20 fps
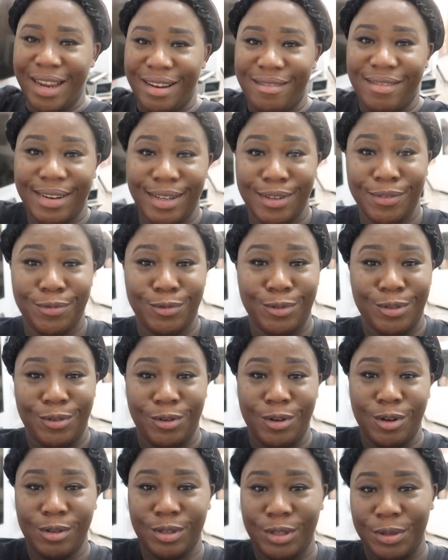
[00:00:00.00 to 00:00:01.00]
get ready to
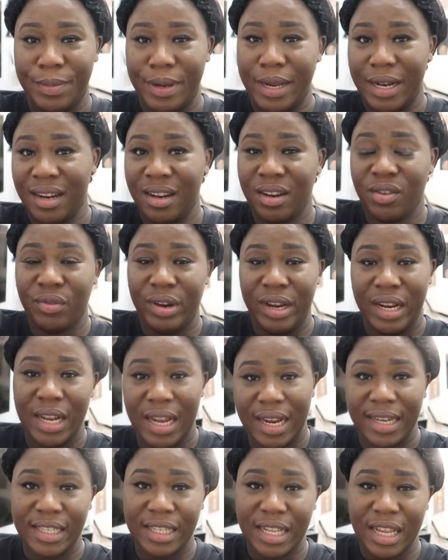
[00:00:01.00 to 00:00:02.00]
go to bed, and I
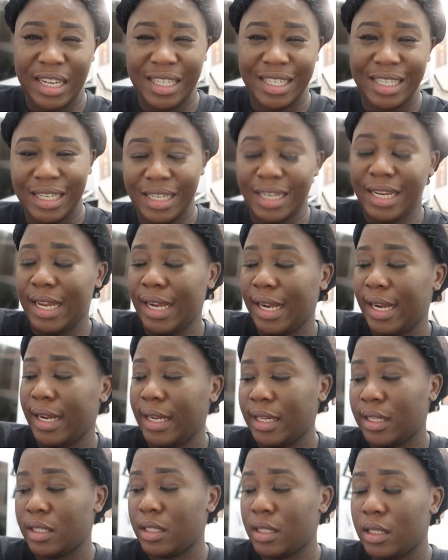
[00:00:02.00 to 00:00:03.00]
realized I didn't
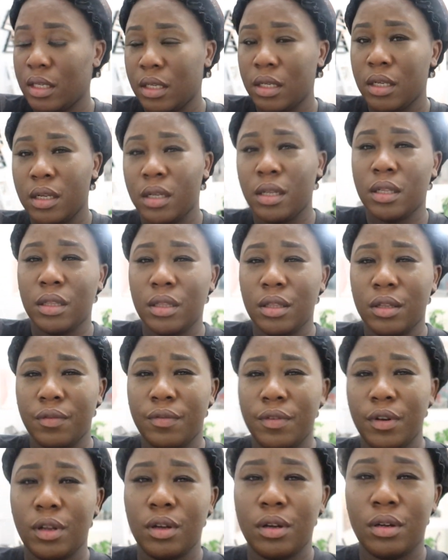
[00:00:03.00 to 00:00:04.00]
end the
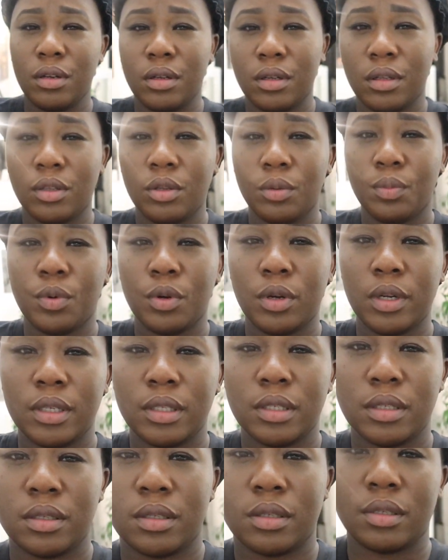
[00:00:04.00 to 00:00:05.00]
vlog. The
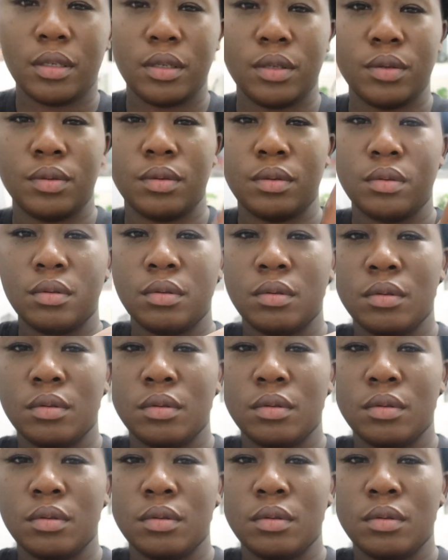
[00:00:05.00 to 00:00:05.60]
boys are still